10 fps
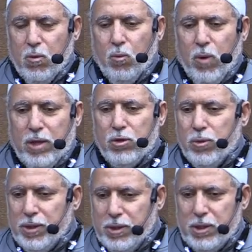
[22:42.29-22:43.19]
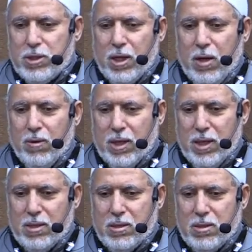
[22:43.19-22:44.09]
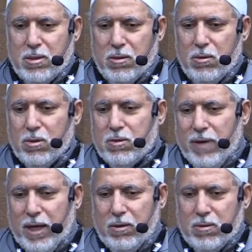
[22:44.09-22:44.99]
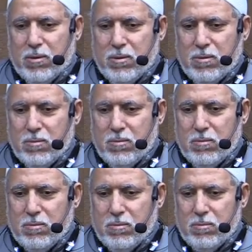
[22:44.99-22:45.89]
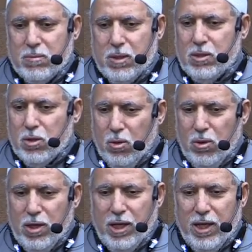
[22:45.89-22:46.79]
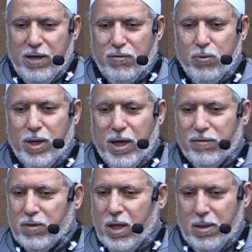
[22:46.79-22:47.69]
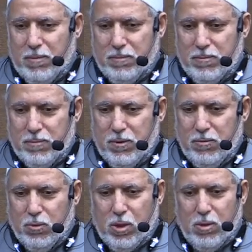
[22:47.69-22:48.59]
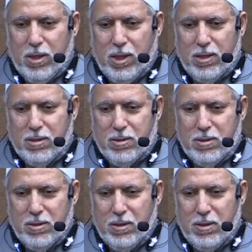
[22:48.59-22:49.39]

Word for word: When do we teach our kids those values? It's only if we have time for our kids.